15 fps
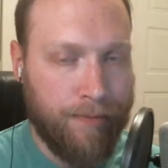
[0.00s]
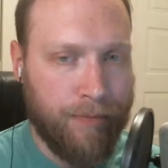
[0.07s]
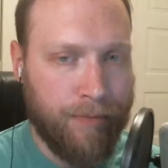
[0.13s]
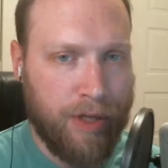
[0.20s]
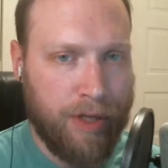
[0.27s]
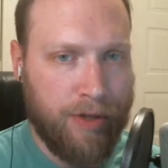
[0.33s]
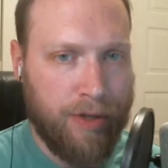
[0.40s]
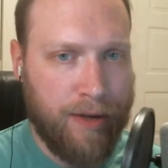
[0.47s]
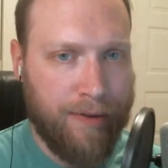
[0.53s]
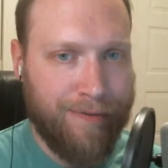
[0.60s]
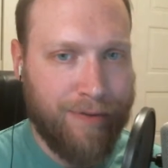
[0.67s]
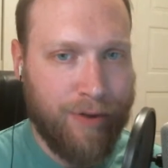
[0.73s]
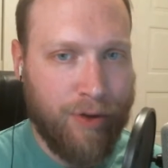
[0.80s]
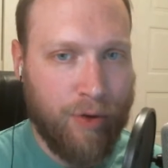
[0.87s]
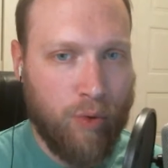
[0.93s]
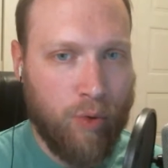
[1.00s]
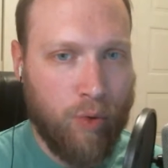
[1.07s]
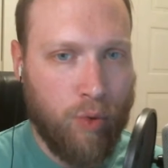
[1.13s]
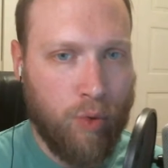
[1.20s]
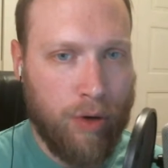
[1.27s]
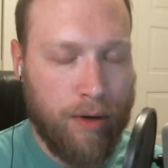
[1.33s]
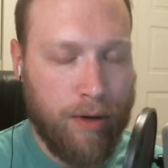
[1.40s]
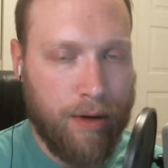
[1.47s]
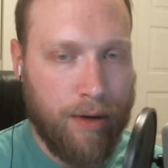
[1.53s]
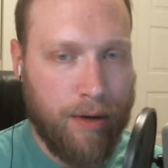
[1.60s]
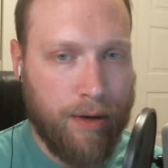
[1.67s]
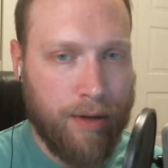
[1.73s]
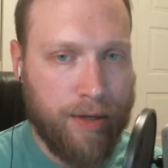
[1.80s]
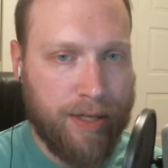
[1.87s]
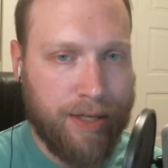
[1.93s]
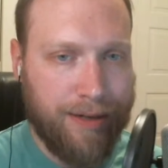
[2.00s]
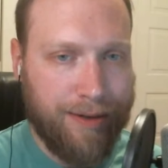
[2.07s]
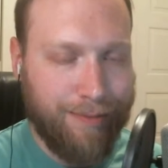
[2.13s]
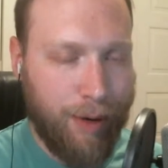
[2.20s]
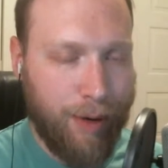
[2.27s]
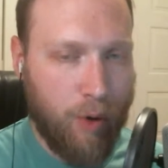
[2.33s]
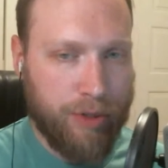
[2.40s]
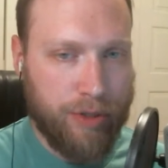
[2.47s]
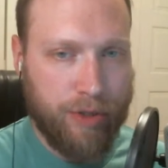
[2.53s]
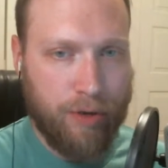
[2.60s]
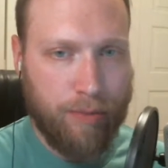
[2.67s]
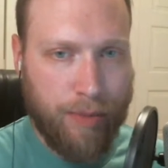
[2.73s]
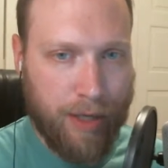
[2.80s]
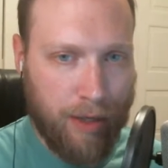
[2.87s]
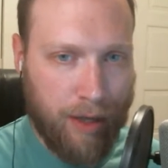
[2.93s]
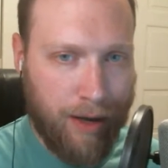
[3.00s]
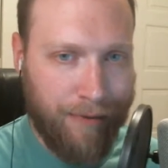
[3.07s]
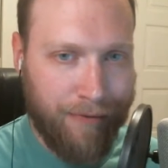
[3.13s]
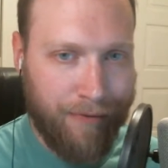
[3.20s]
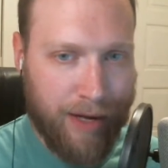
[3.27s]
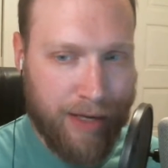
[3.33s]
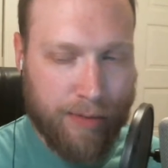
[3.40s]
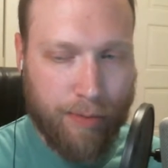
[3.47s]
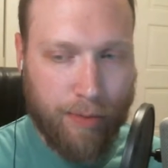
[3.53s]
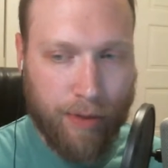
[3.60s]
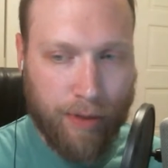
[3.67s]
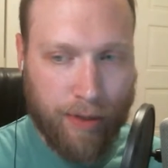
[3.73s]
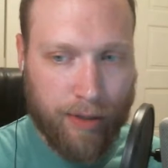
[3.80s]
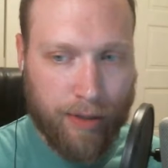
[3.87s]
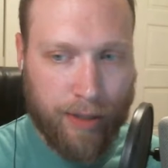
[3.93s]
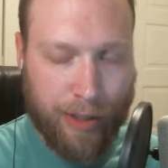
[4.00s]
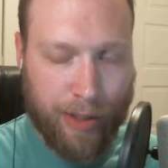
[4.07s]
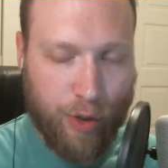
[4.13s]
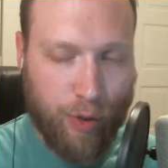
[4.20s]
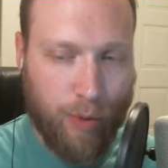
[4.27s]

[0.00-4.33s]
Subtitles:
If you didn't post your meal on Facebook, did you